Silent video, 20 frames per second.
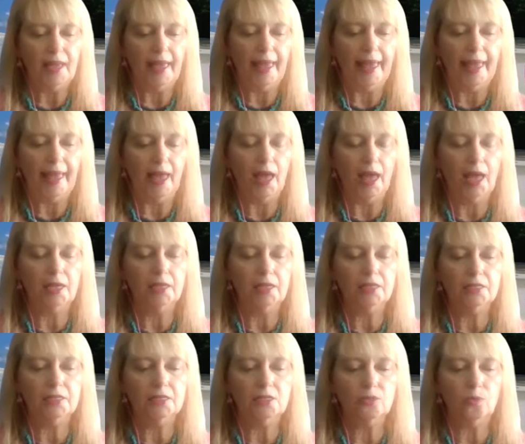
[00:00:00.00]

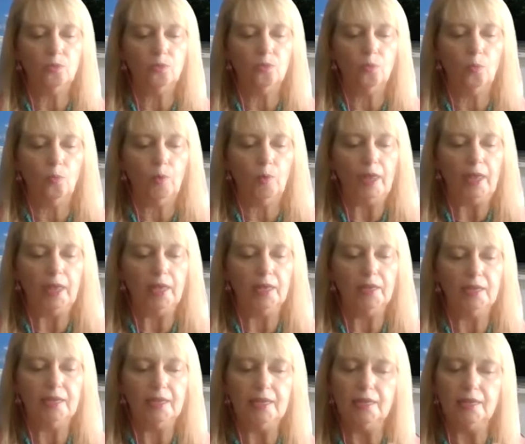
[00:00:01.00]
And we
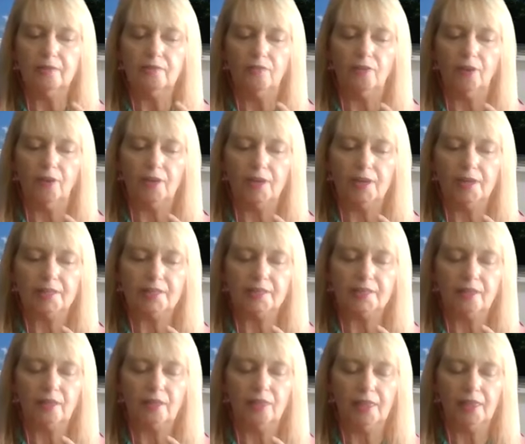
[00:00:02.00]
need
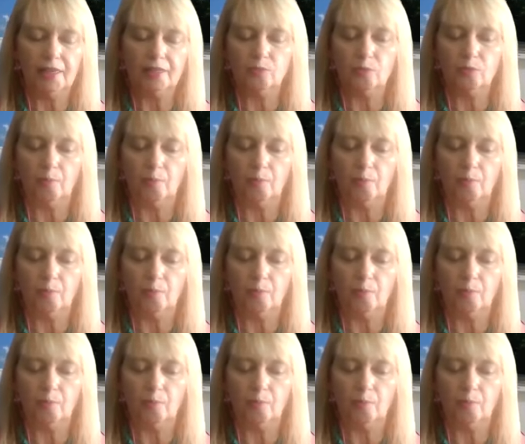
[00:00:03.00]
various things.